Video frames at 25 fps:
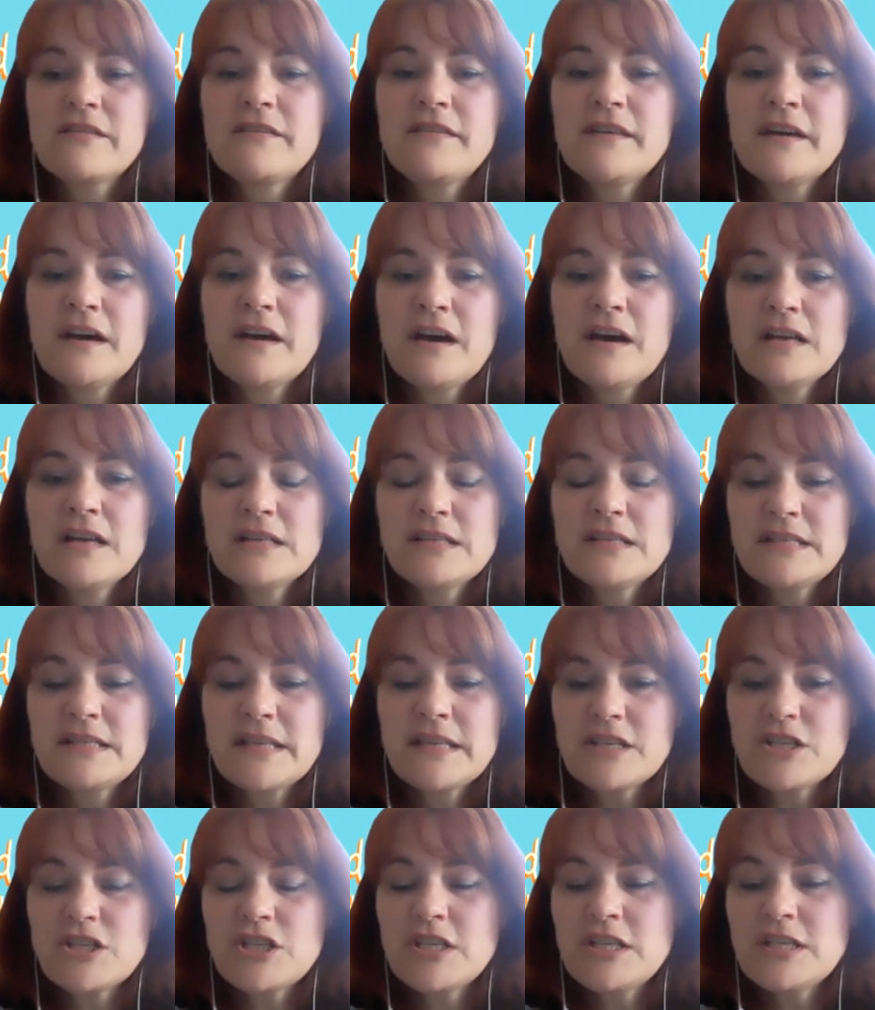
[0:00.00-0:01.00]
The
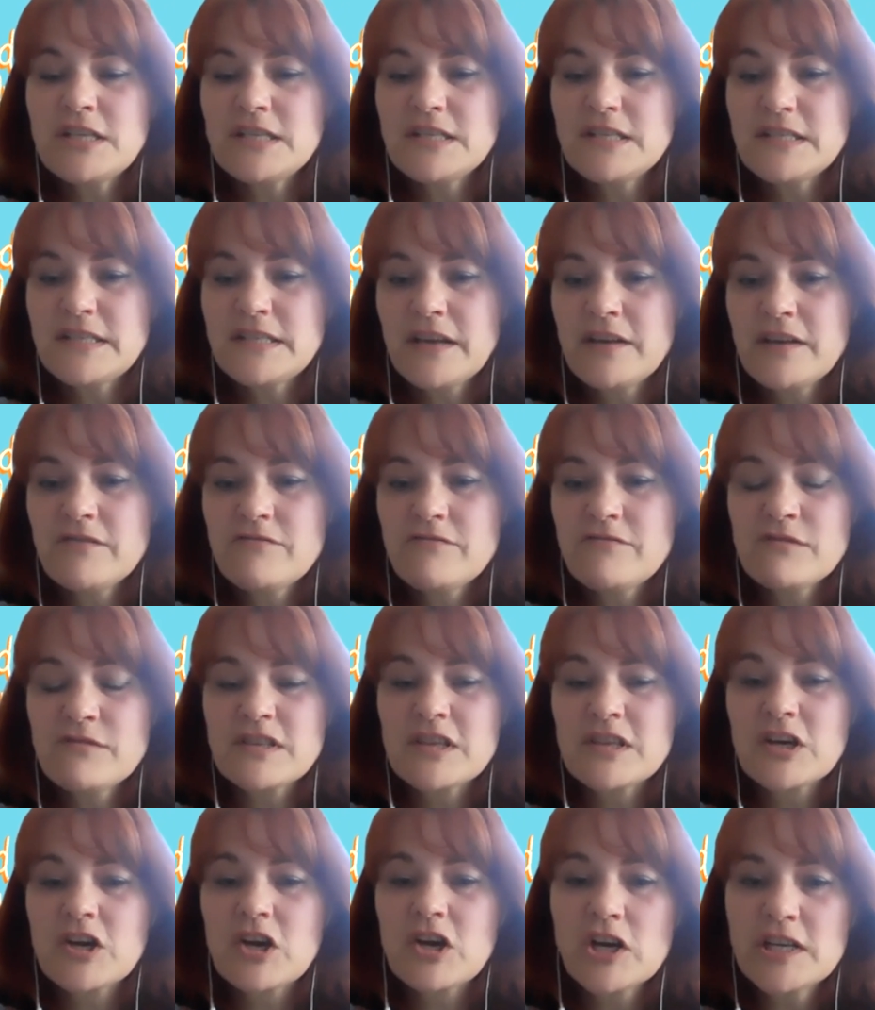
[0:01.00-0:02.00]
session itself with
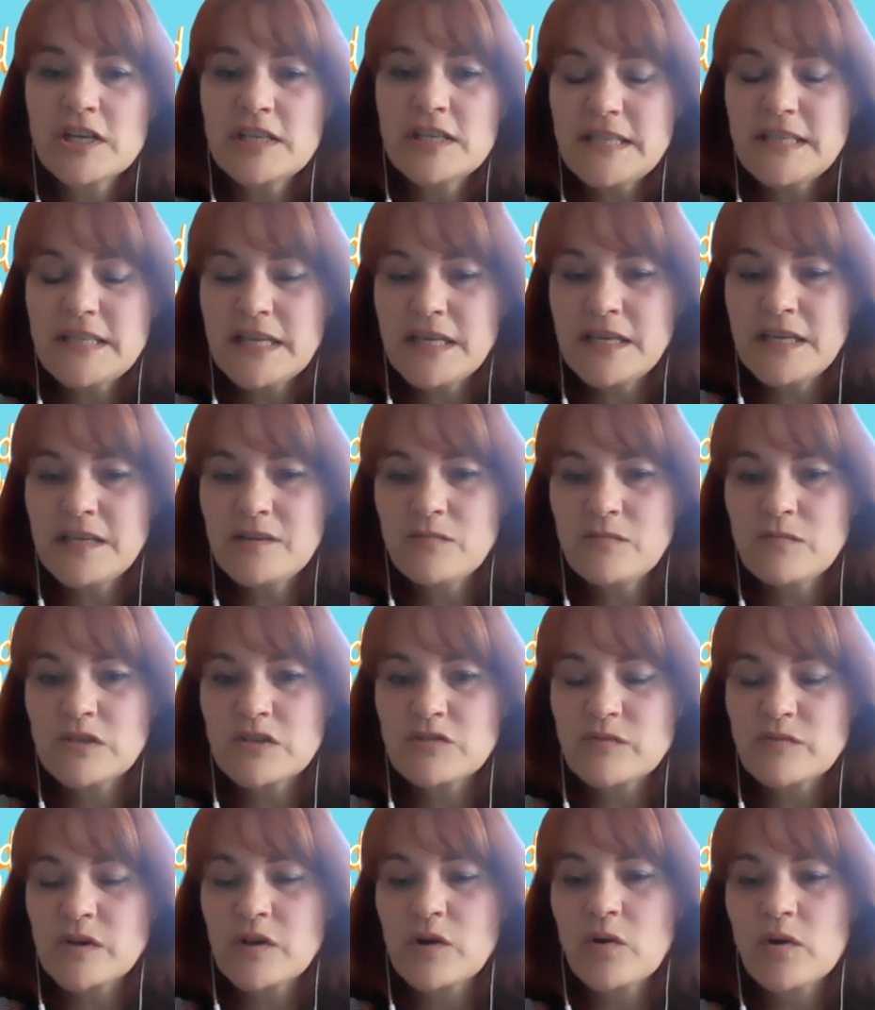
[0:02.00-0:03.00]
the content
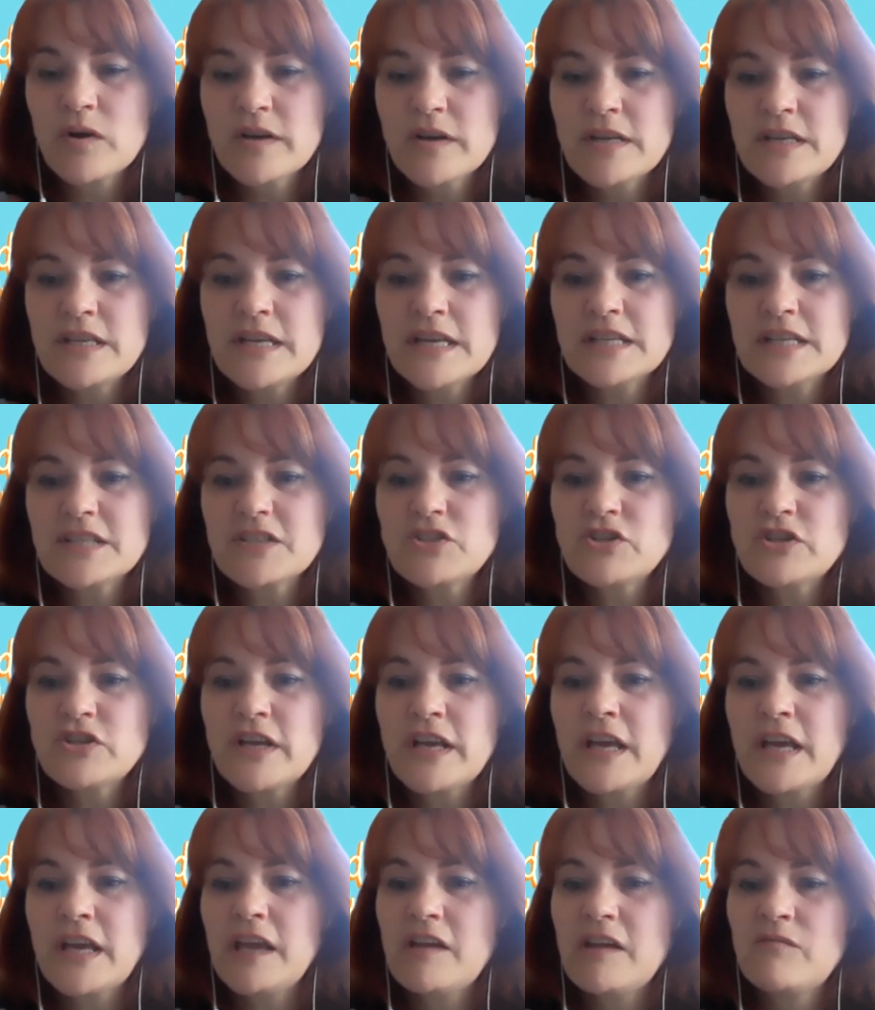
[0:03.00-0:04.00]
was recorded
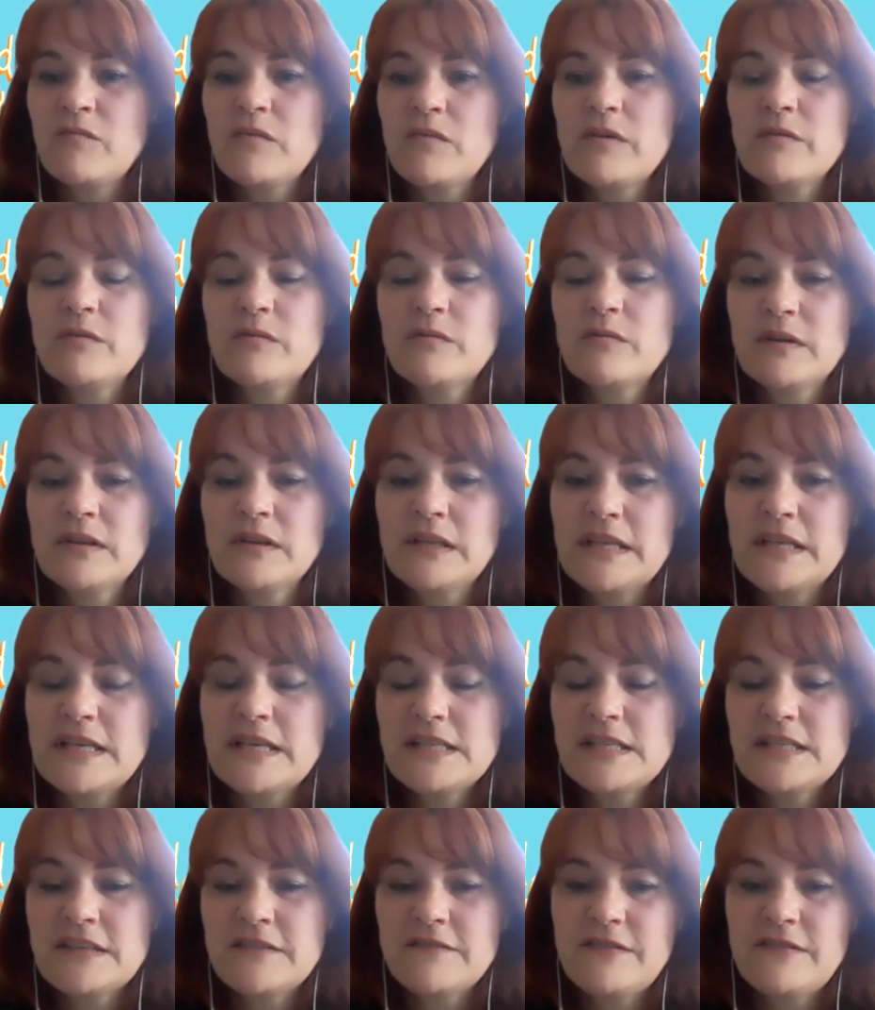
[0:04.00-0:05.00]
yesterday, and we will
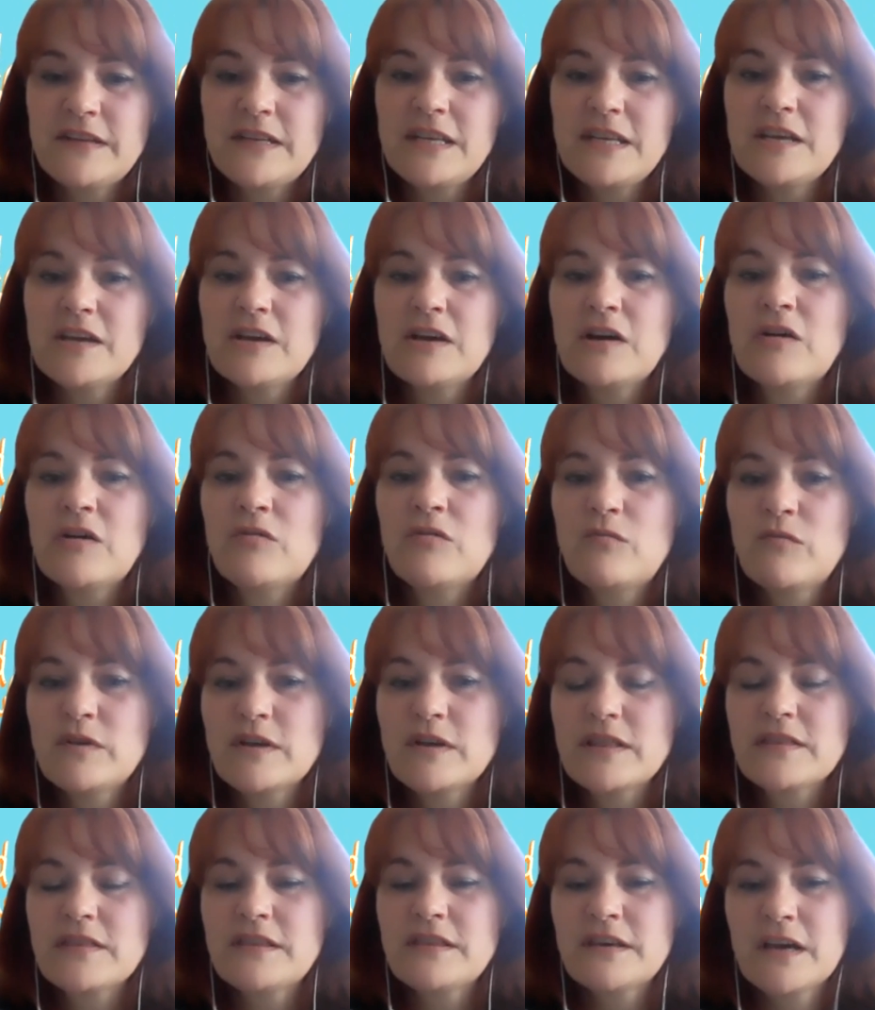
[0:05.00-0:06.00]
release the video
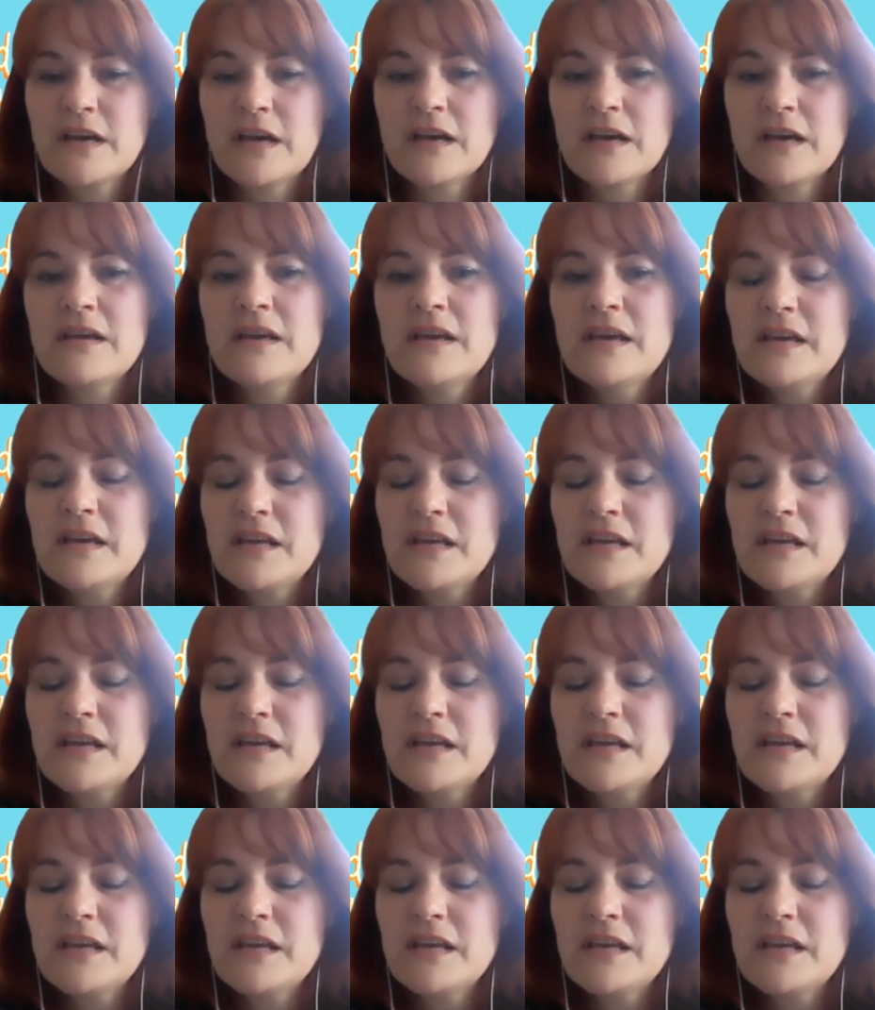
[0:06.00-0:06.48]
with the